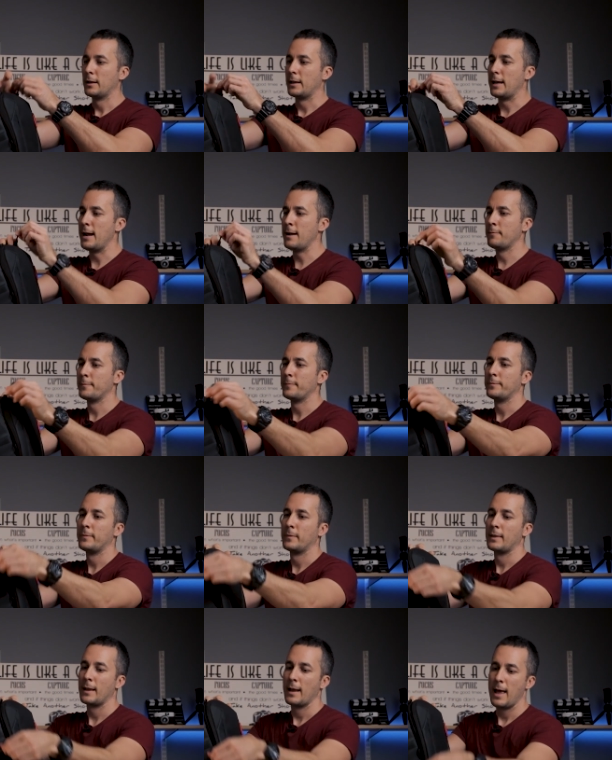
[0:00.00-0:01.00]
Okay.
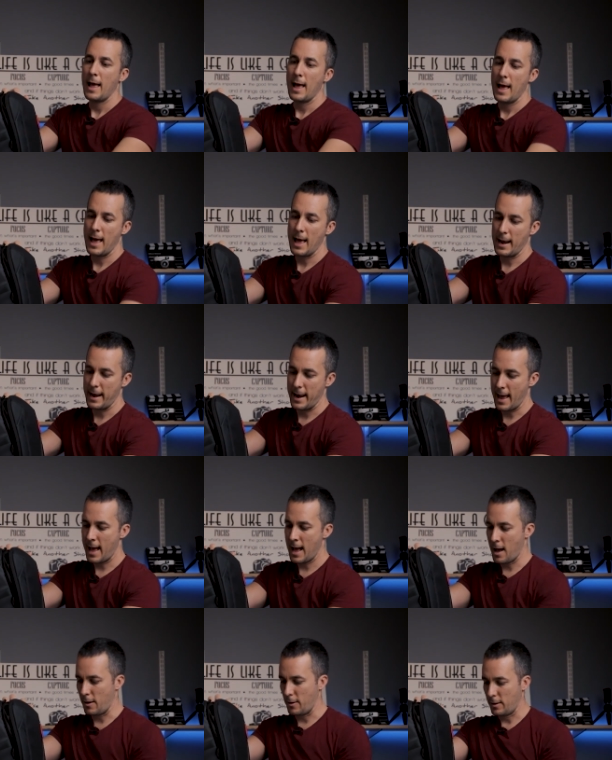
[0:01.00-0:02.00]
And
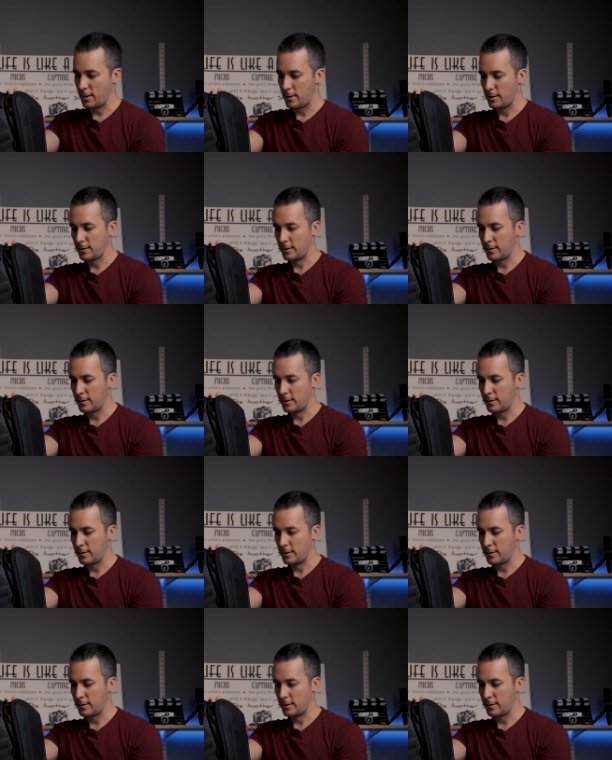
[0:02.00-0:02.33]
now